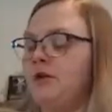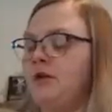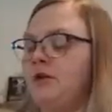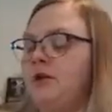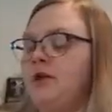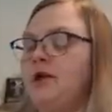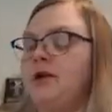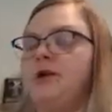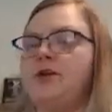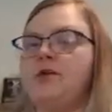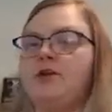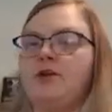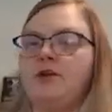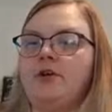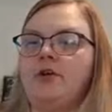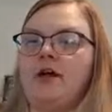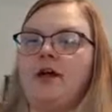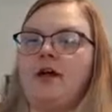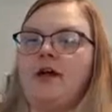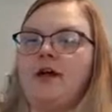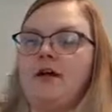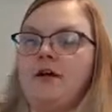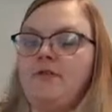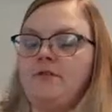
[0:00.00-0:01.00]
Right here, look.
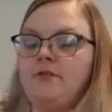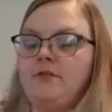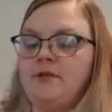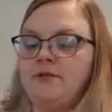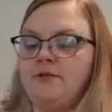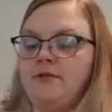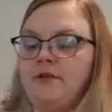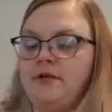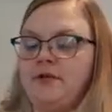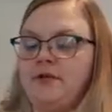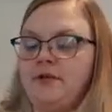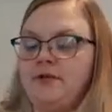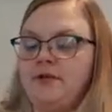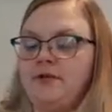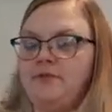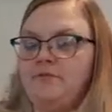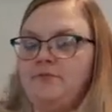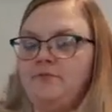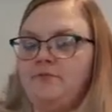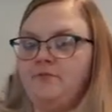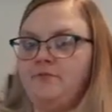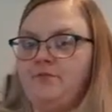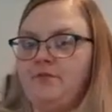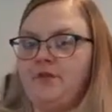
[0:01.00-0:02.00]
I have this right here.
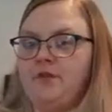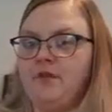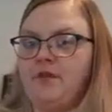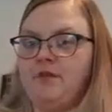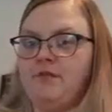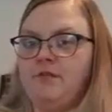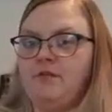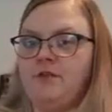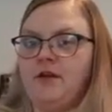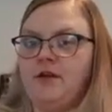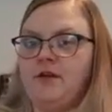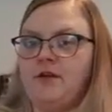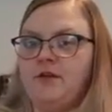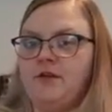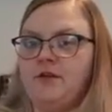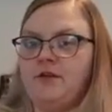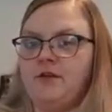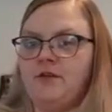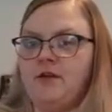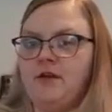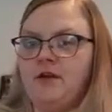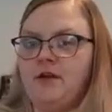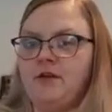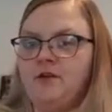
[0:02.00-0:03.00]
I'll find a
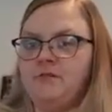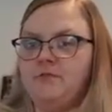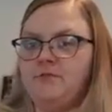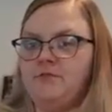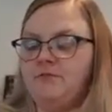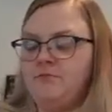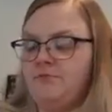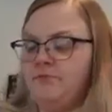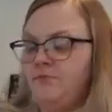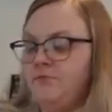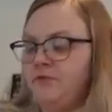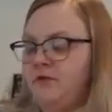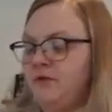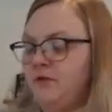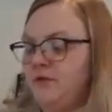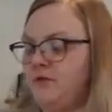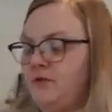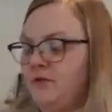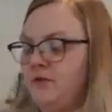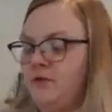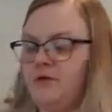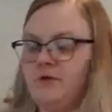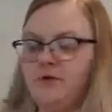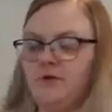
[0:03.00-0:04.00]
lot
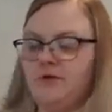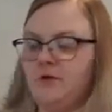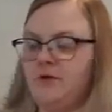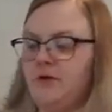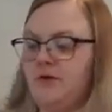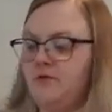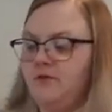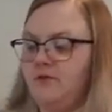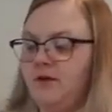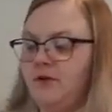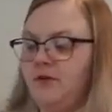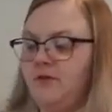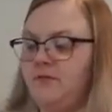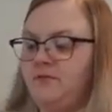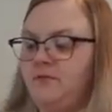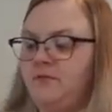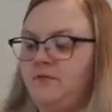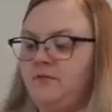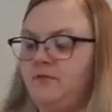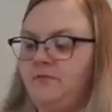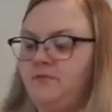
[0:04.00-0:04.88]
of them.